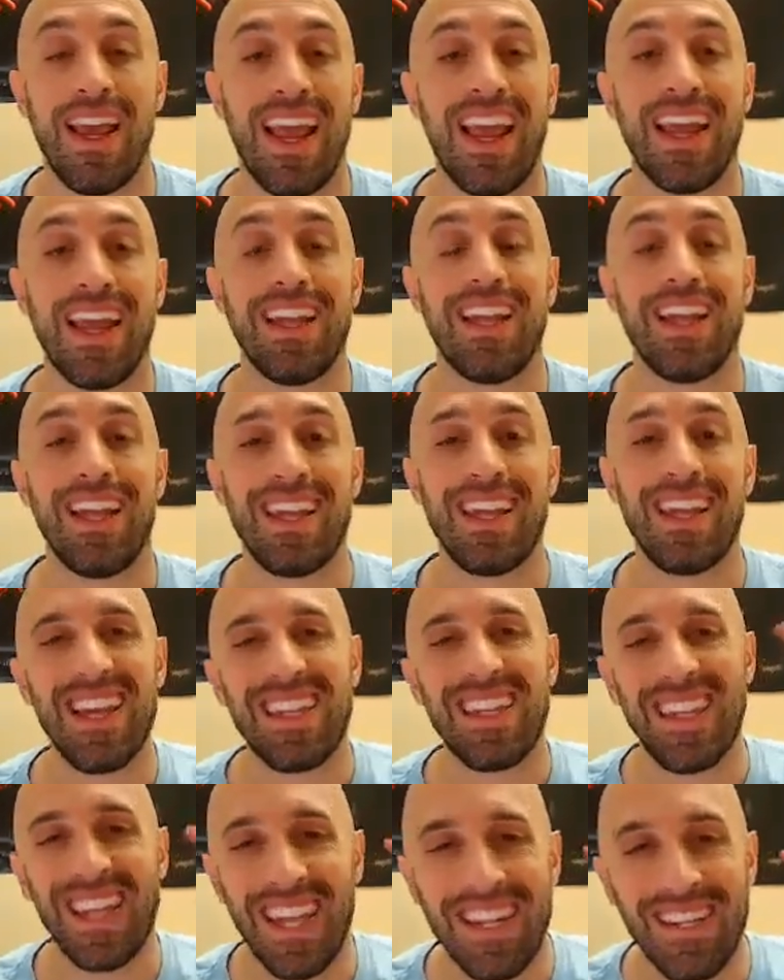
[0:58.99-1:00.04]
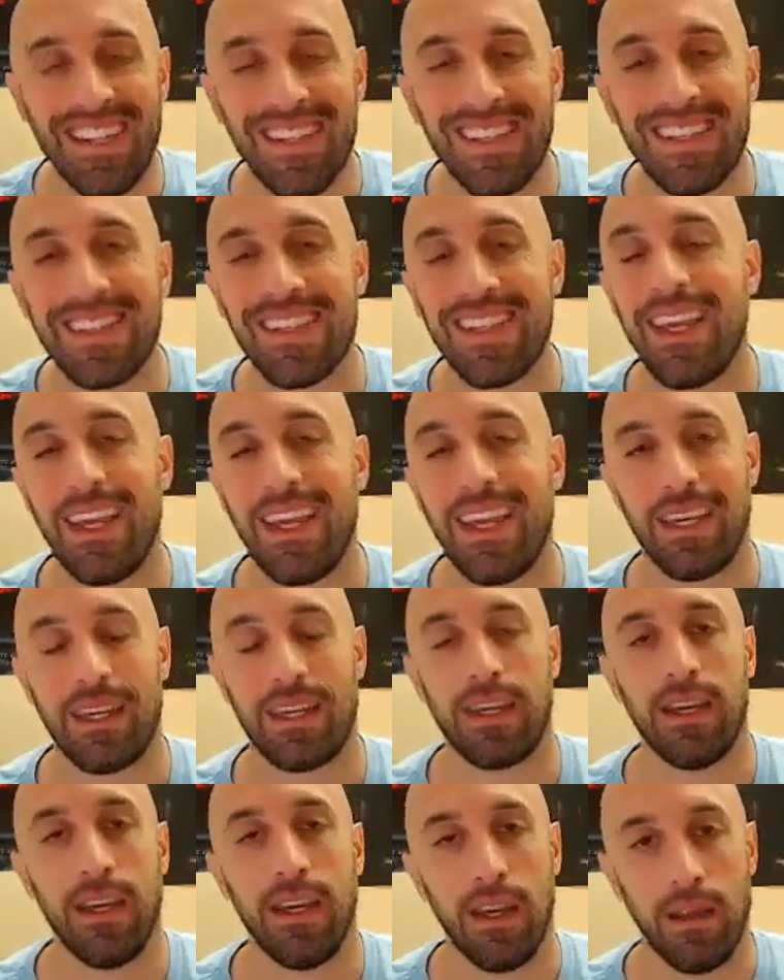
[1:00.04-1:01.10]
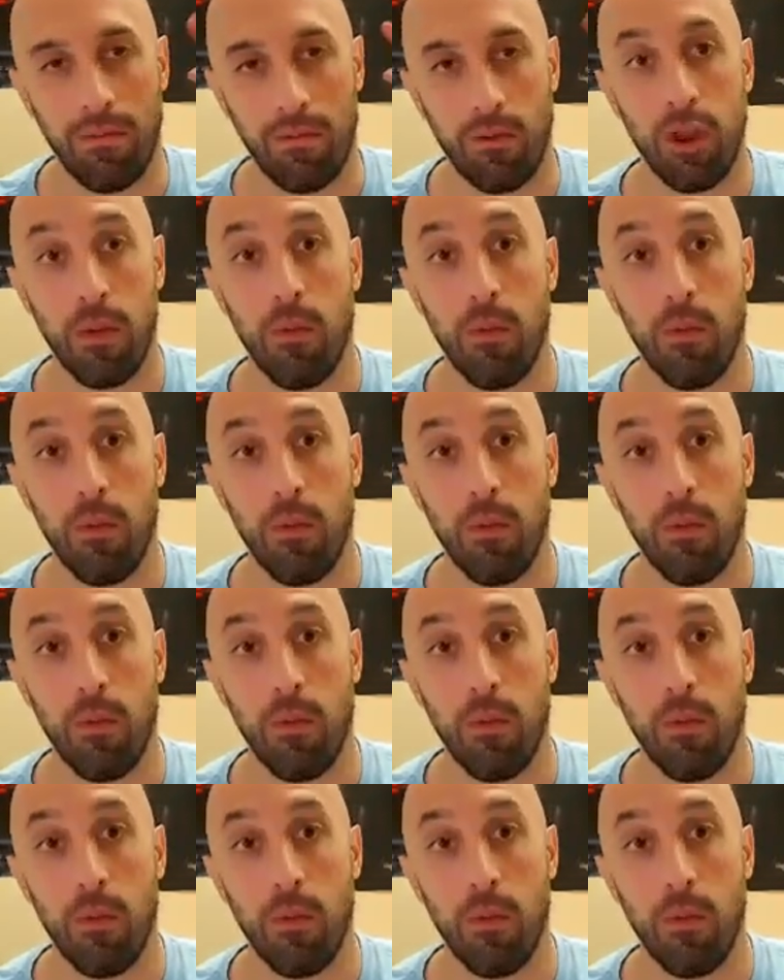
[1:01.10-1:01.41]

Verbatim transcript: And it's in sync for